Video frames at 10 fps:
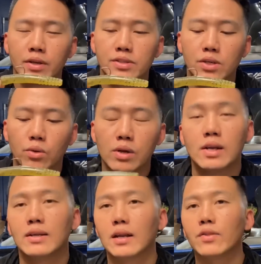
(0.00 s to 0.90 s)
So
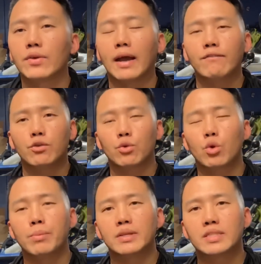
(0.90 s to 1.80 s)
now that you have your
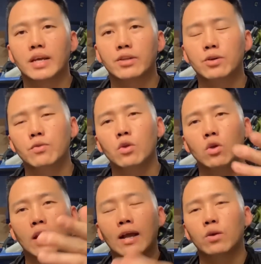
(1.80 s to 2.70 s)
equipment together,
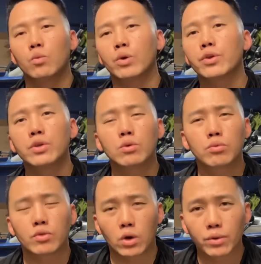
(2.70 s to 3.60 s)
where do you
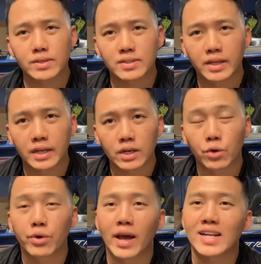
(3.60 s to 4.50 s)
throw this thing in
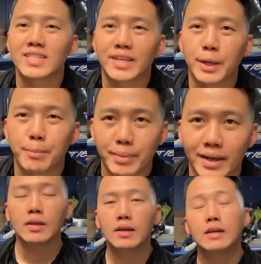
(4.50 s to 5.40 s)
order to actually get
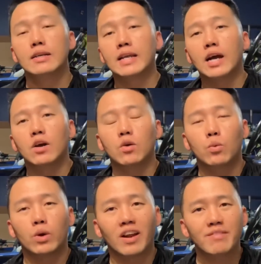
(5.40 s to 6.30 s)
bit? Now,
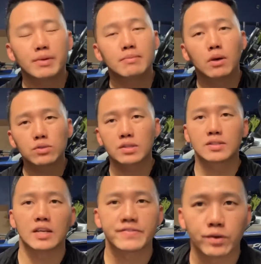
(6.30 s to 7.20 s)
where I've been most
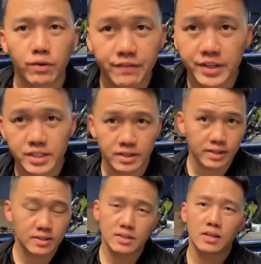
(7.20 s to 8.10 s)
successful fishing
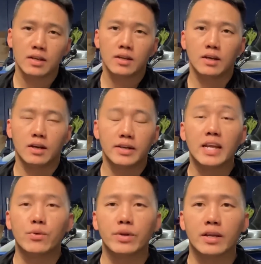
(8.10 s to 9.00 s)
this
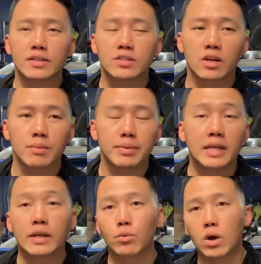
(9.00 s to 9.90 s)
Ned Rig is gonna
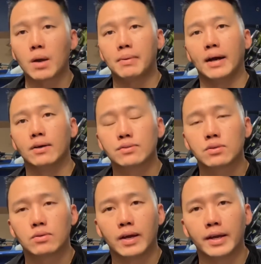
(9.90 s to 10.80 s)
be in rock piles,
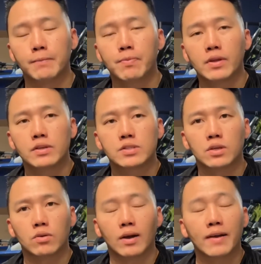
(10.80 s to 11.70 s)
right?
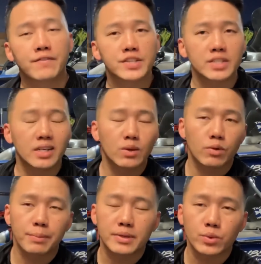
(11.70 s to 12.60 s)
So I fished
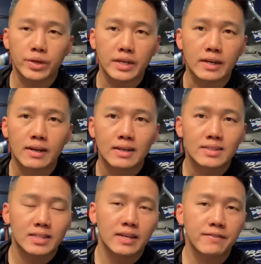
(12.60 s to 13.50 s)
anywhere between
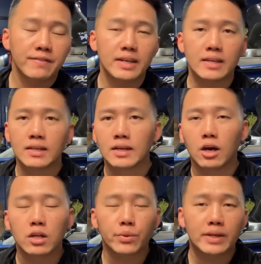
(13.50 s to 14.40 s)
10 feet
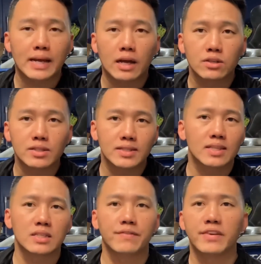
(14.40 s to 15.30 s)
all the way down to
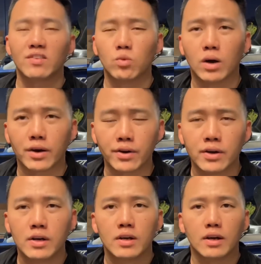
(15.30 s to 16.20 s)
60 feet of water
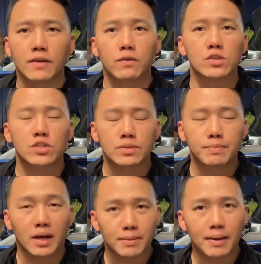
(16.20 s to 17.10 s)
for
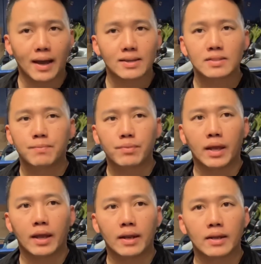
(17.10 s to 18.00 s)
spotted bass,
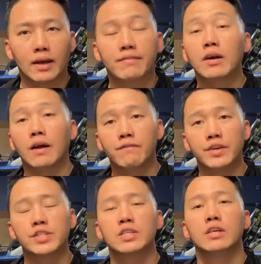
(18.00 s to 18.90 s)
and I've caught
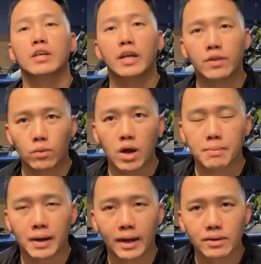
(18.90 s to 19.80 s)
fish in the rock
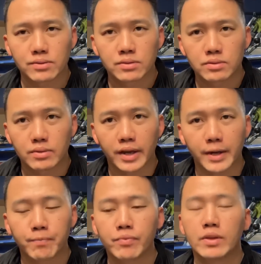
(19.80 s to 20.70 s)
piles,
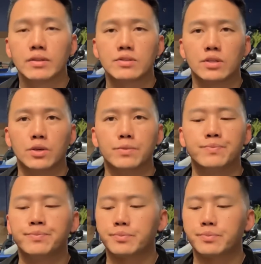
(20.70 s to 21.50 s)
right? So